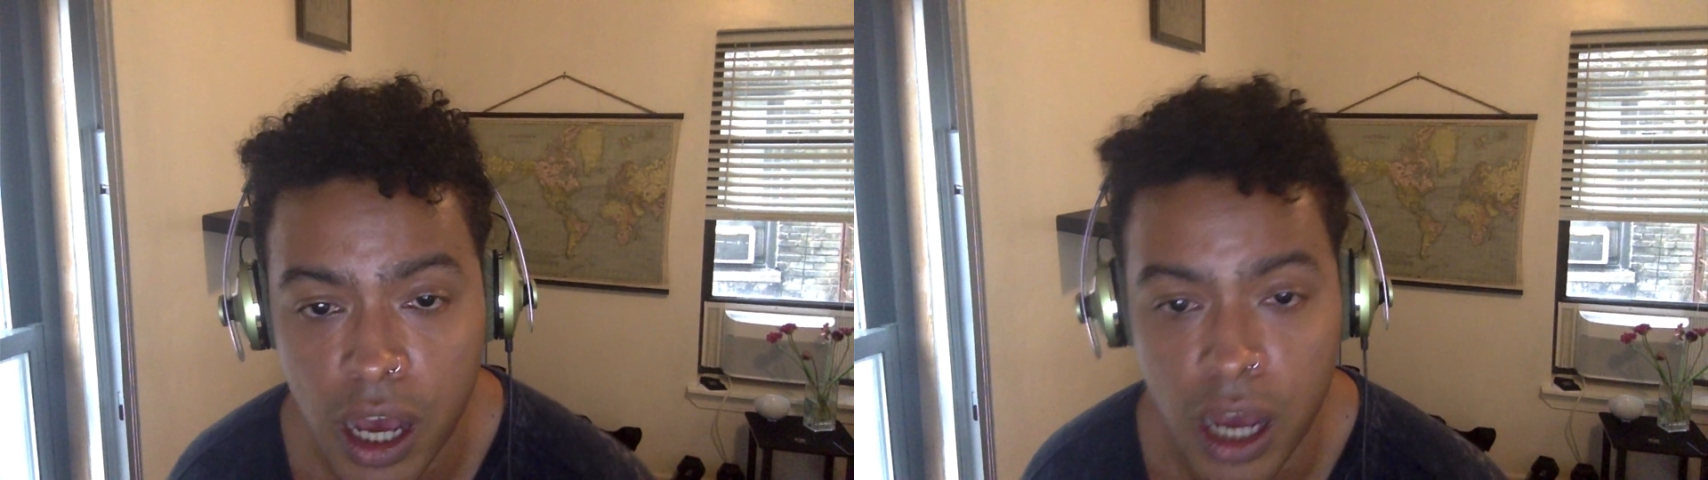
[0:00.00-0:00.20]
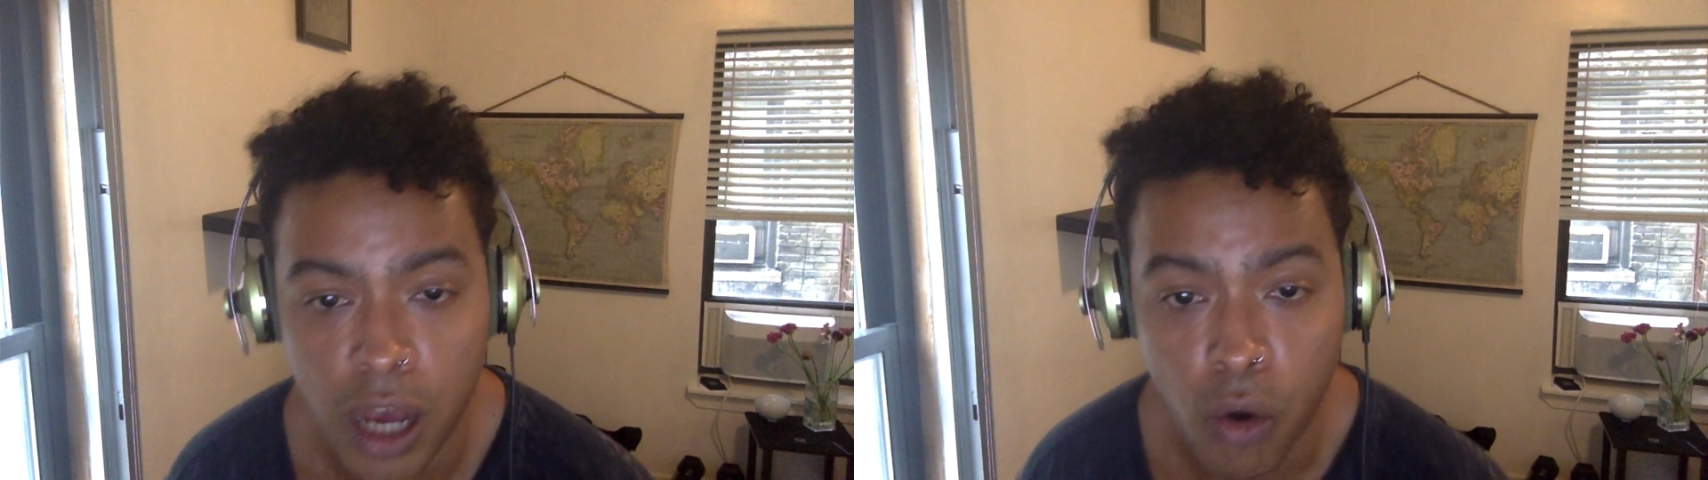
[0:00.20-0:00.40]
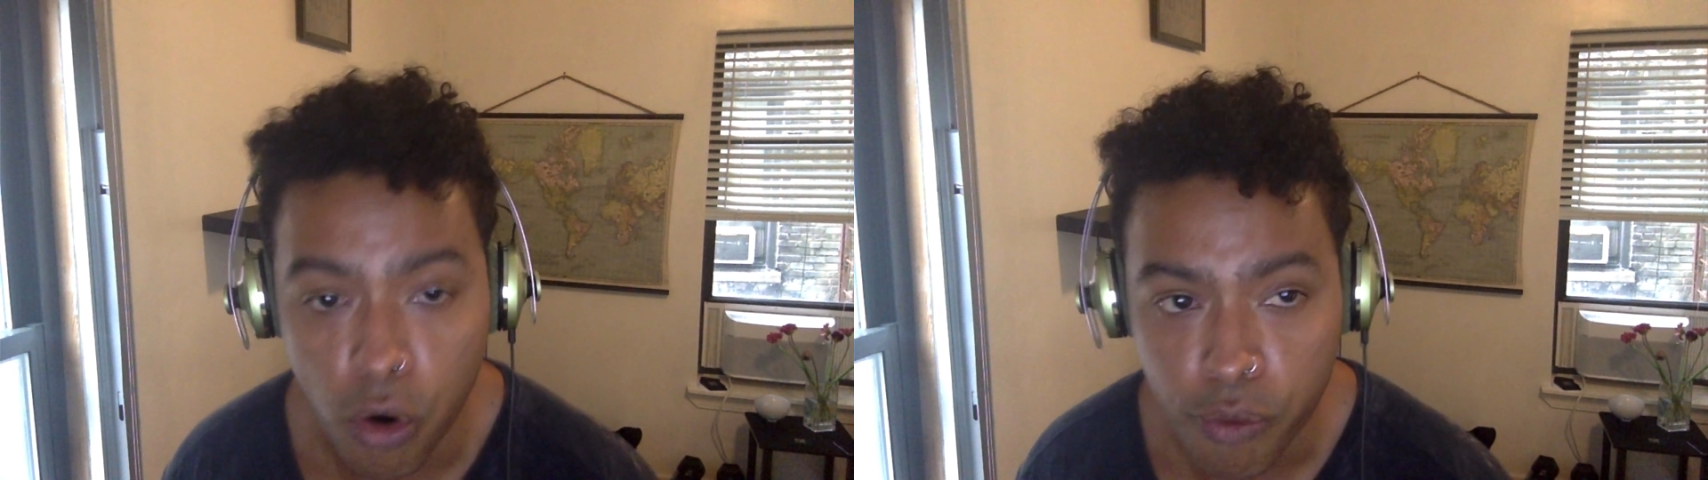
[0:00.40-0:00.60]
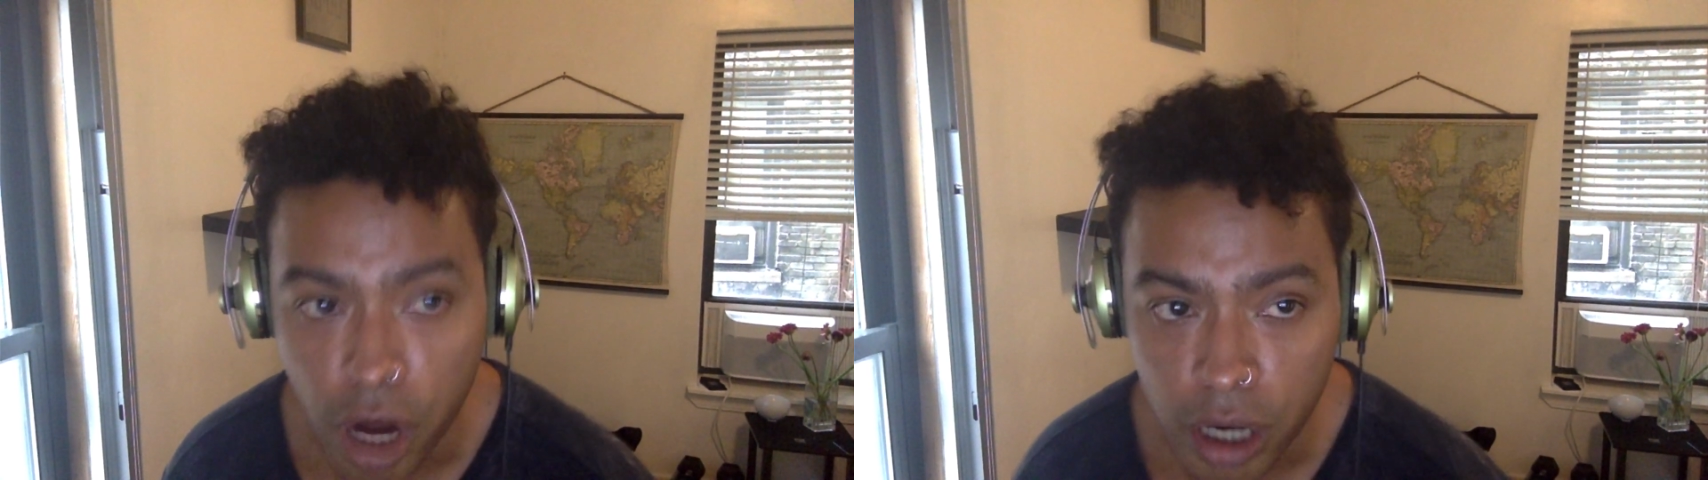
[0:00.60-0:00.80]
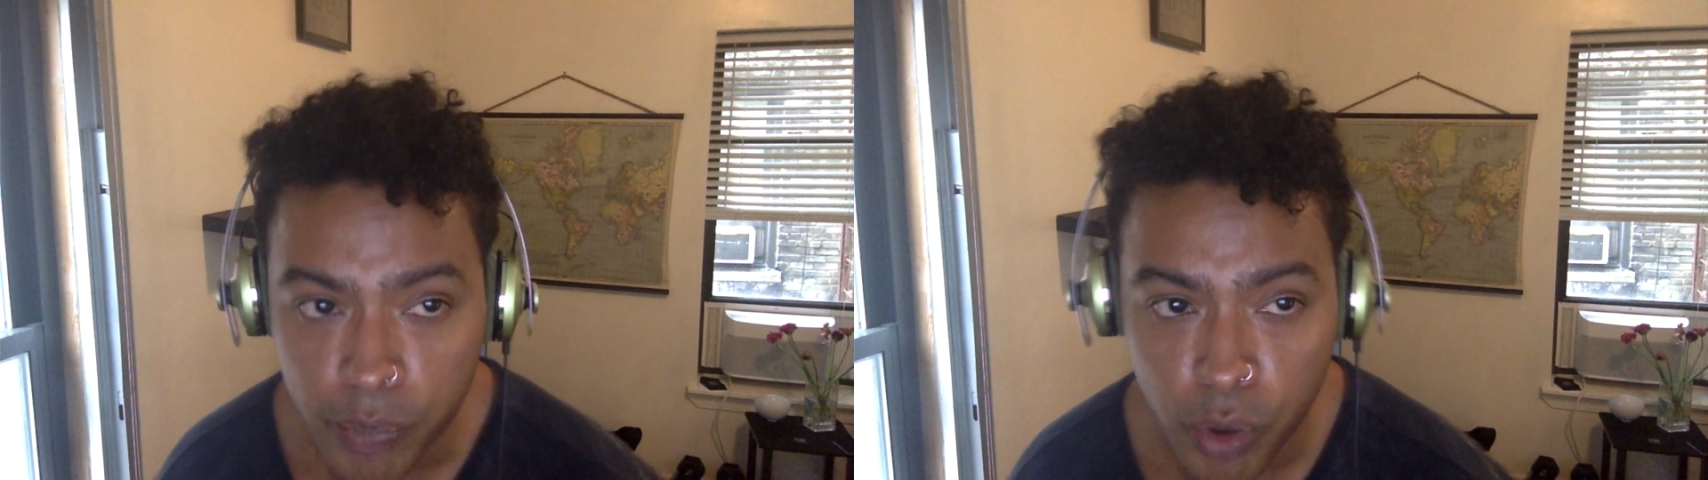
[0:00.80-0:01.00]
or
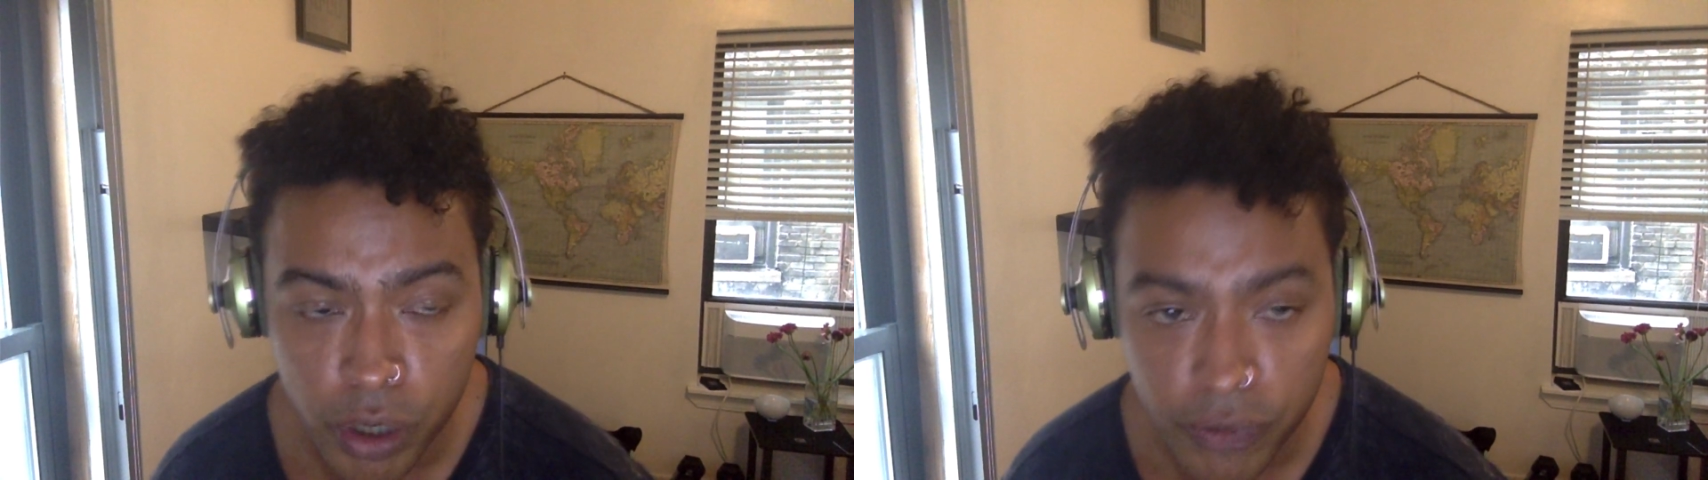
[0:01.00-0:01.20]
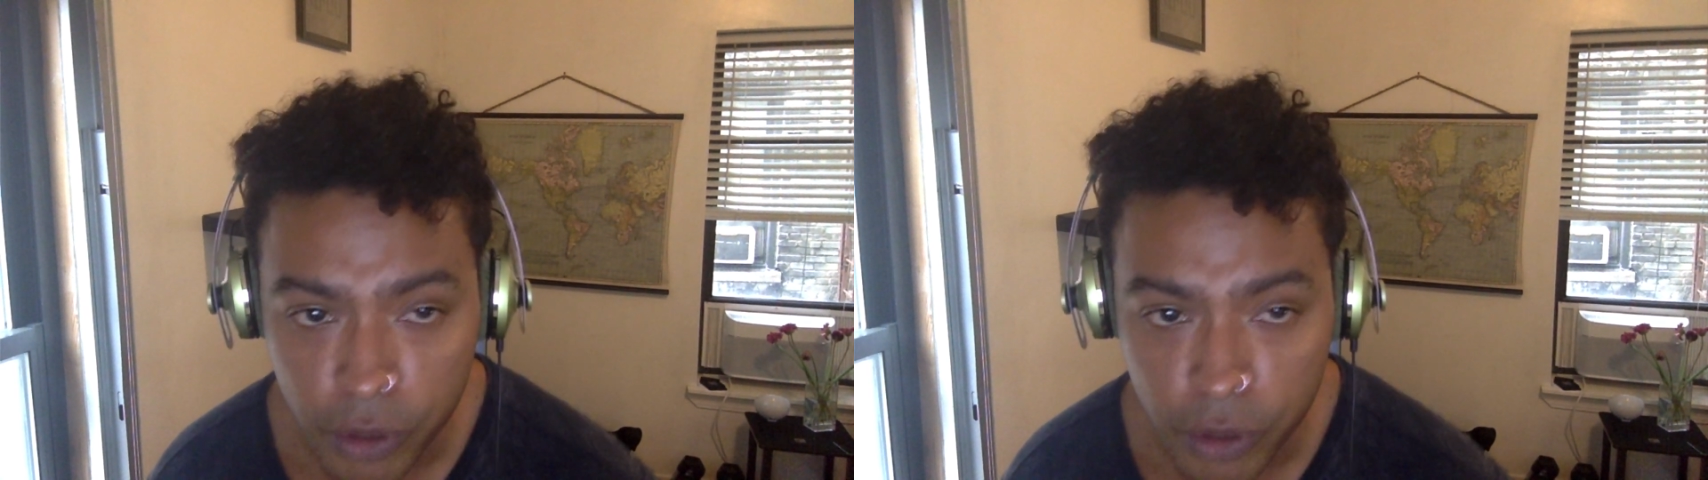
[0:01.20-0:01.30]
product board,